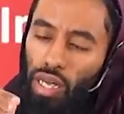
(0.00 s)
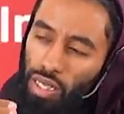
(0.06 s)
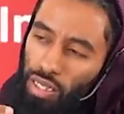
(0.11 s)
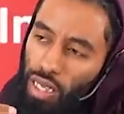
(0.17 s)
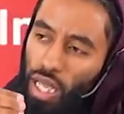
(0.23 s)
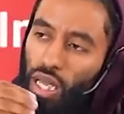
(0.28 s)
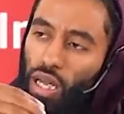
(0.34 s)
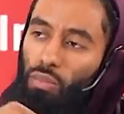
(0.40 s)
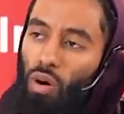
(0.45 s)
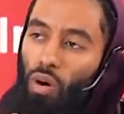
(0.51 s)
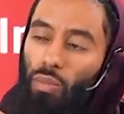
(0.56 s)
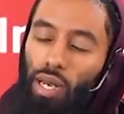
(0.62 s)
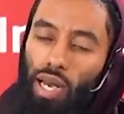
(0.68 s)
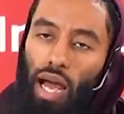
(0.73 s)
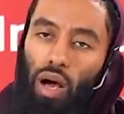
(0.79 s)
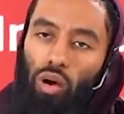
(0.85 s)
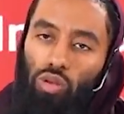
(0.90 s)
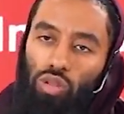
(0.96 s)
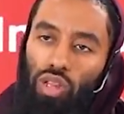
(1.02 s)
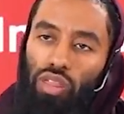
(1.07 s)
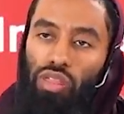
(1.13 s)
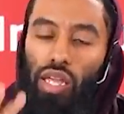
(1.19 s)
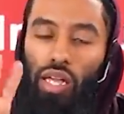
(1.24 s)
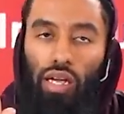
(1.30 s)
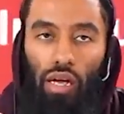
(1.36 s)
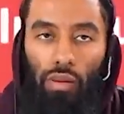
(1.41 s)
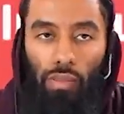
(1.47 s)
Take a moment out to
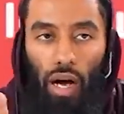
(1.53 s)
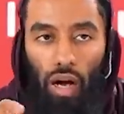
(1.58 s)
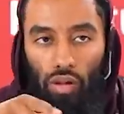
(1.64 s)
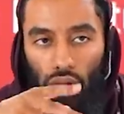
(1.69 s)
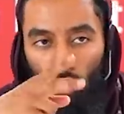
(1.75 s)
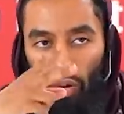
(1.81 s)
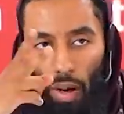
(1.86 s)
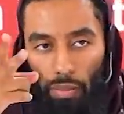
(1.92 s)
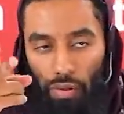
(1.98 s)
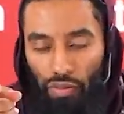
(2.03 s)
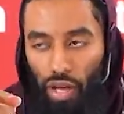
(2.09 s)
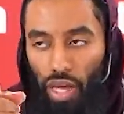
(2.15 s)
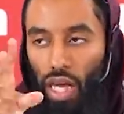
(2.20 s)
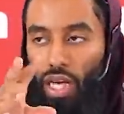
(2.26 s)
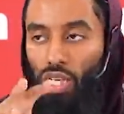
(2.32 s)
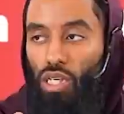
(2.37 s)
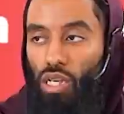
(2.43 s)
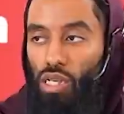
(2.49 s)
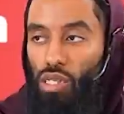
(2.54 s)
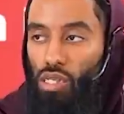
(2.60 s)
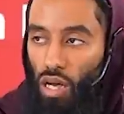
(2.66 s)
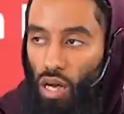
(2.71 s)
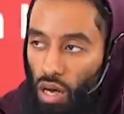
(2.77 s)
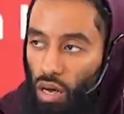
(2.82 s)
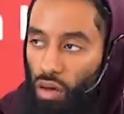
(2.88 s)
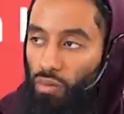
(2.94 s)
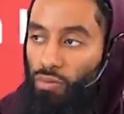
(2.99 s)
think about the ramifications
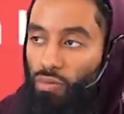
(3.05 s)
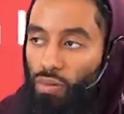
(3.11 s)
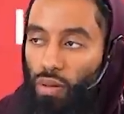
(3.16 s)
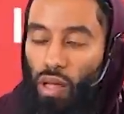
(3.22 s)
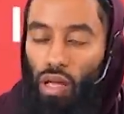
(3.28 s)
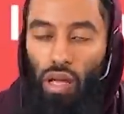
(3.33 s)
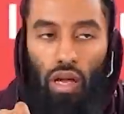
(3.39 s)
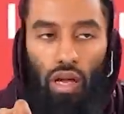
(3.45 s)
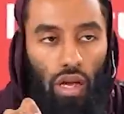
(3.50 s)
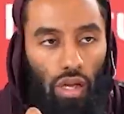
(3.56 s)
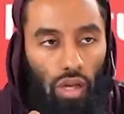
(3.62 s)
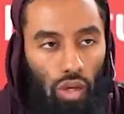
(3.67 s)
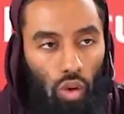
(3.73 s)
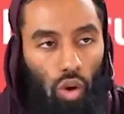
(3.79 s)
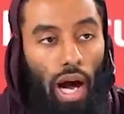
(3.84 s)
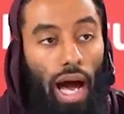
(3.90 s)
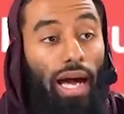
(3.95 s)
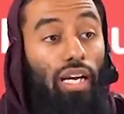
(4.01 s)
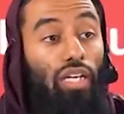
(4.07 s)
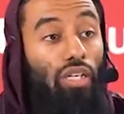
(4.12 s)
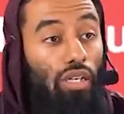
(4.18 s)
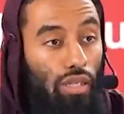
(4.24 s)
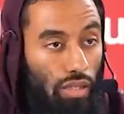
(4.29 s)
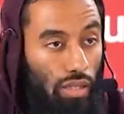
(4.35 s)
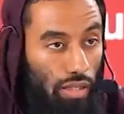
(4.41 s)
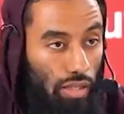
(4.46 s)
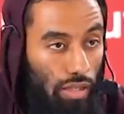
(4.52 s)
of your
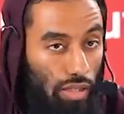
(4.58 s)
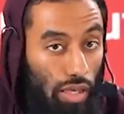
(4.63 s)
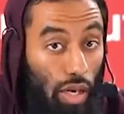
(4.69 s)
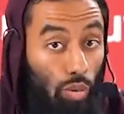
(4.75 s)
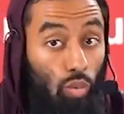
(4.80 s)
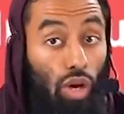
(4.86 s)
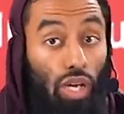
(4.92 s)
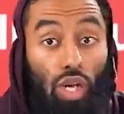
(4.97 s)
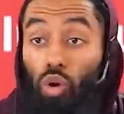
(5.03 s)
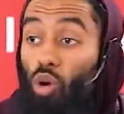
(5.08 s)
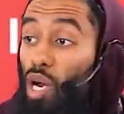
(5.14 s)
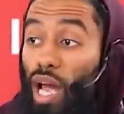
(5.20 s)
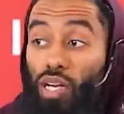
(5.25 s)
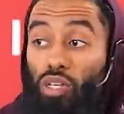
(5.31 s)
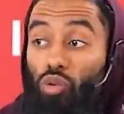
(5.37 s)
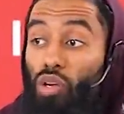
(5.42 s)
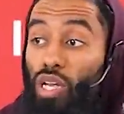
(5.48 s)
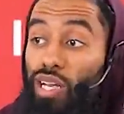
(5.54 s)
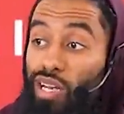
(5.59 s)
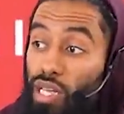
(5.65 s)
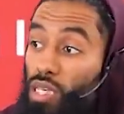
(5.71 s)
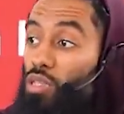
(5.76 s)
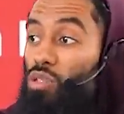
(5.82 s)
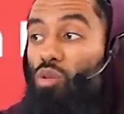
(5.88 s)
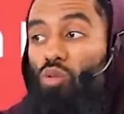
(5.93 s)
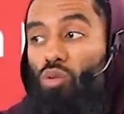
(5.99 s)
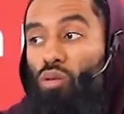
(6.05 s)
actions and what it could actually
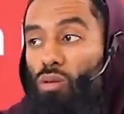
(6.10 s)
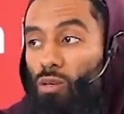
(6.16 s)
lead to.